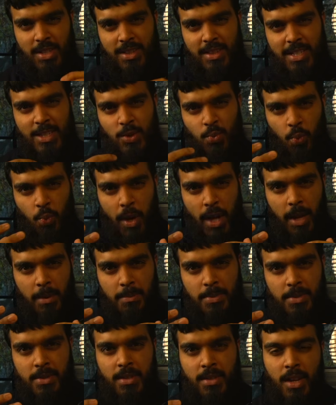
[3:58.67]
these
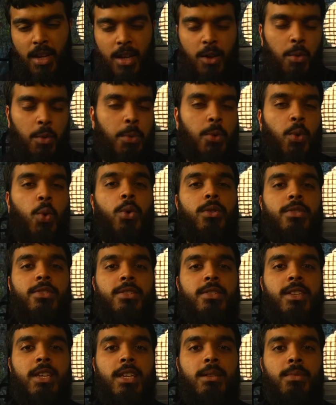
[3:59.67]
webs, what we call a
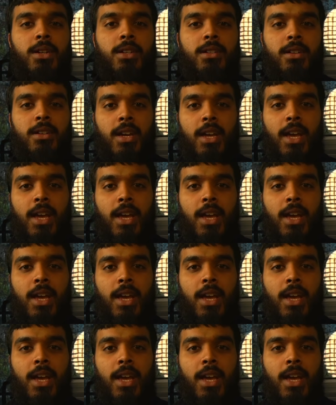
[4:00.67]
schema,